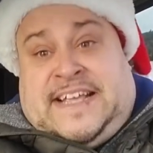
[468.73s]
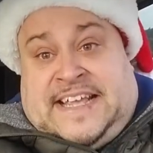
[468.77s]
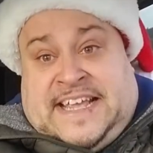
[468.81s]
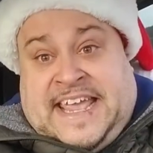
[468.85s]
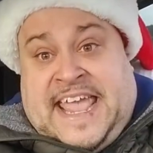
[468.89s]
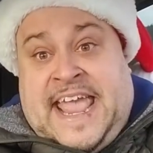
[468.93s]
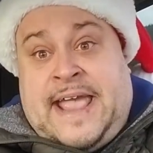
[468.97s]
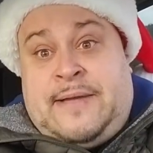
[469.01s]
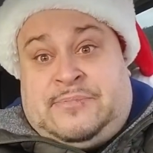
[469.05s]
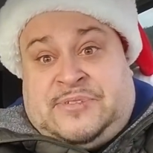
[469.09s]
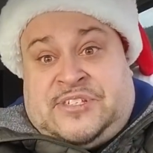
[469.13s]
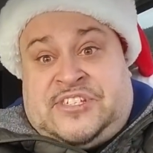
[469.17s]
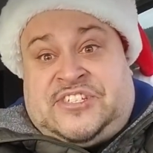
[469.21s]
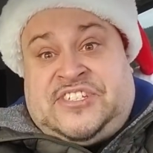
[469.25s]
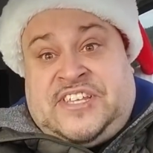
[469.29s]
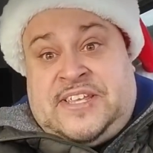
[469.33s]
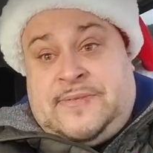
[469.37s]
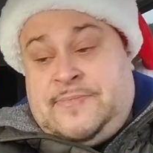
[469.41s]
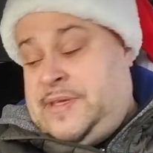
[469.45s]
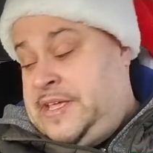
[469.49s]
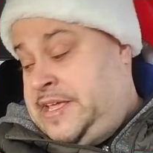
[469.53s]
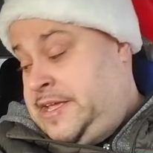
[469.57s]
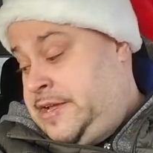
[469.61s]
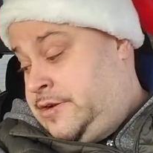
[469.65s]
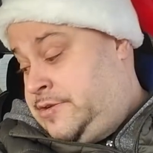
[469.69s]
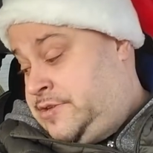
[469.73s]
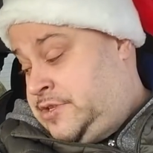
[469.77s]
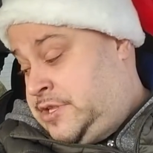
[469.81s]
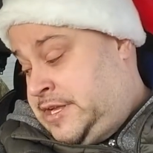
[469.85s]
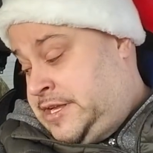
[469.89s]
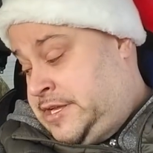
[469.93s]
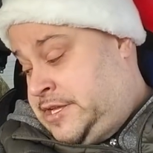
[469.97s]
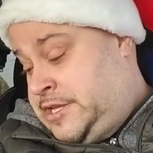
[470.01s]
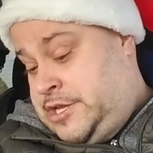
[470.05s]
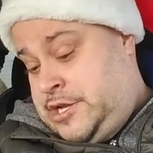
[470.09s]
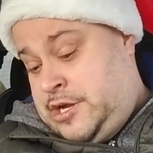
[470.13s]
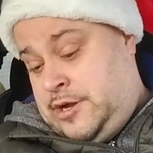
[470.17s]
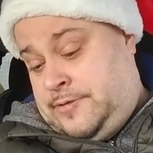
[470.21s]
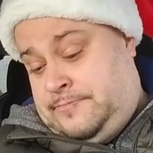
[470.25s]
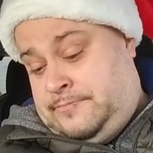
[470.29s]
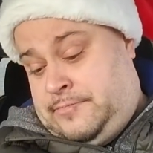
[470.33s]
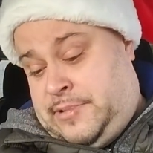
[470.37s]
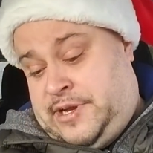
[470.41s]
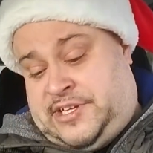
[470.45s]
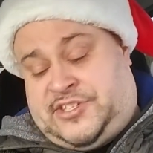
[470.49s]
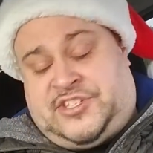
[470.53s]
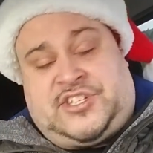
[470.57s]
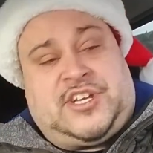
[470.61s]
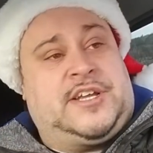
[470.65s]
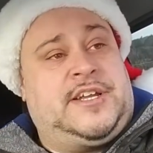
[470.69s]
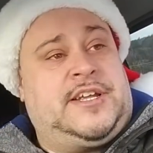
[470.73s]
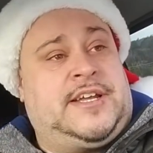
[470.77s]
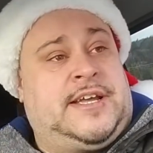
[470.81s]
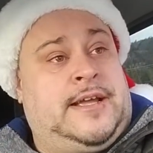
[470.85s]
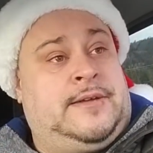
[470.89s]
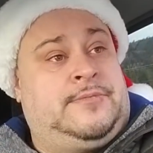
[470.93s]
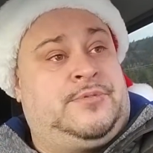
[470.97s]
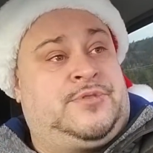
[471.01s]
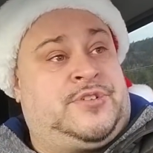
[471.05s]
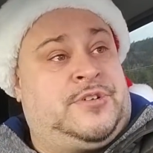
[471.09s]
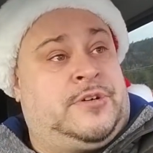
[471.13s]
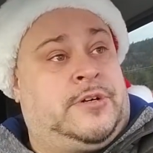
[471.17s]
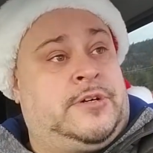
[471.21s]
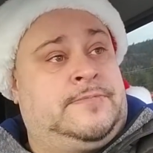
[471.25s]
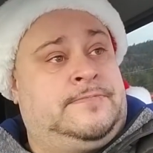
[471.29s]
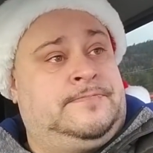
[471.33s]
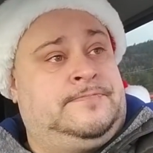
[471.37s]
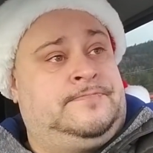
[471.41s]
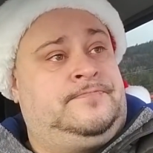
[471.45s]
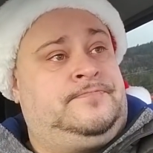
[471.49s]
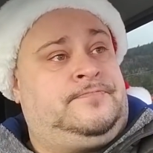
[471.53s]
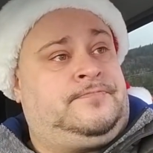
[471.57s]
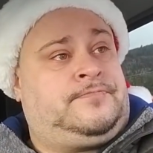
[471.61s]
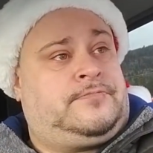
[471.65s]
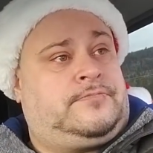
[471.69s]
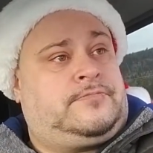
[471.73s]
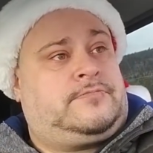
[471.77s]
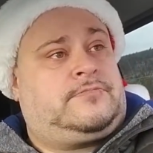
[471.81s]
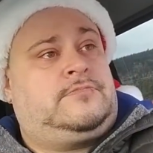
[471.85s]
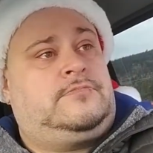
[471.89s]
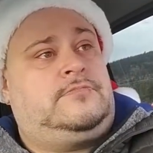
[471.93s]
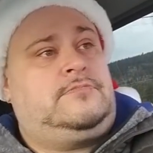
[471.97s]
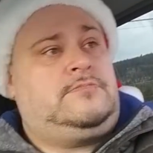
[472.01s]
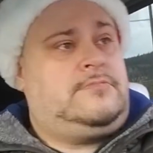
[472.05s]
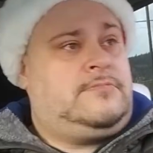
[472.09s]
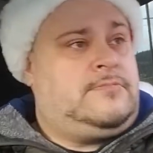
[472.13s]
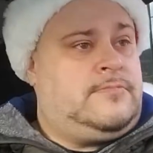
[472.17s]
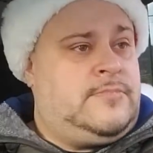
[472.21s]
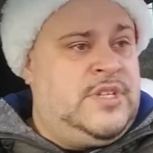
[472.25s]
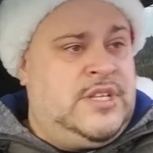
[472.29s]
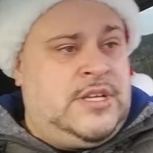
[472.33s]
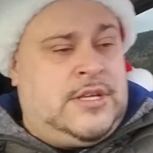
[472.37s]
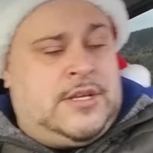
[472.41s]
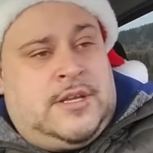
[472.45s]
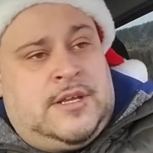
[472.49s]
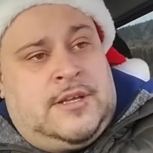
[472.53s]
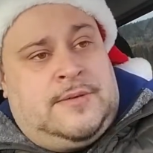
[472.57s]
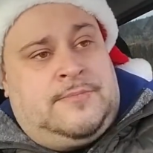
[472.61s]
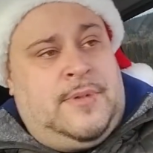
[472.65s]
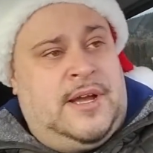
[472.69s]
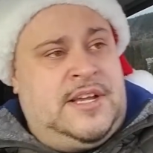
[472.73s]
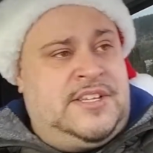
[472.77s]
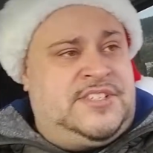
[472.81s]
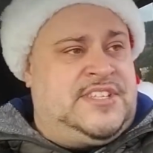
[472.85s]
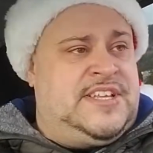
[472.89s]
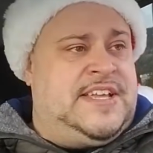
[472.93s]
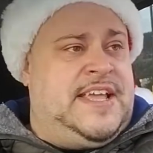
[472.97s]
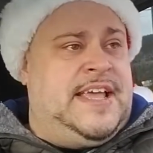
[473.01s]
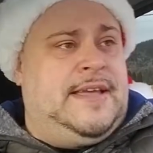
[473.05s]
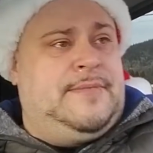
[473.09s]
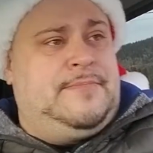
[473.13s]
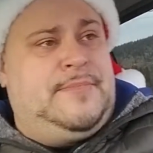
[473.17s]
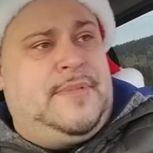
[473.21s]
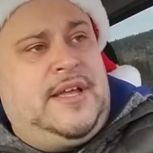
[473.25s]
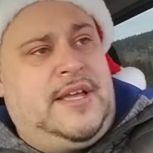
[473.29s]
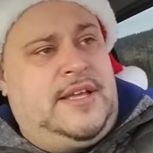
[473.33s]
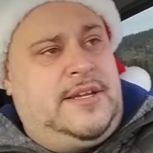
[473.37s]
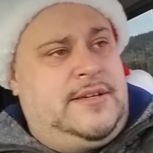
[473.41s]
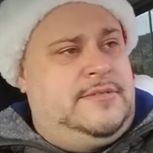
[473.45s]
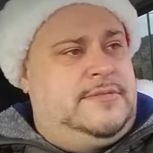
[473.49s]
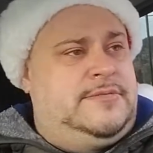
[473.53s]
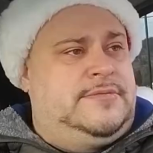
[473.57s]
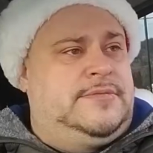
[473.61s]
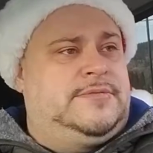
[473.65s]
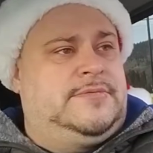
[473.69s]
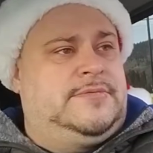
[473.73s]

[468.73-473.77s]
came to see me here. Like, yep, Mike's got a game store. Mike's the game, man.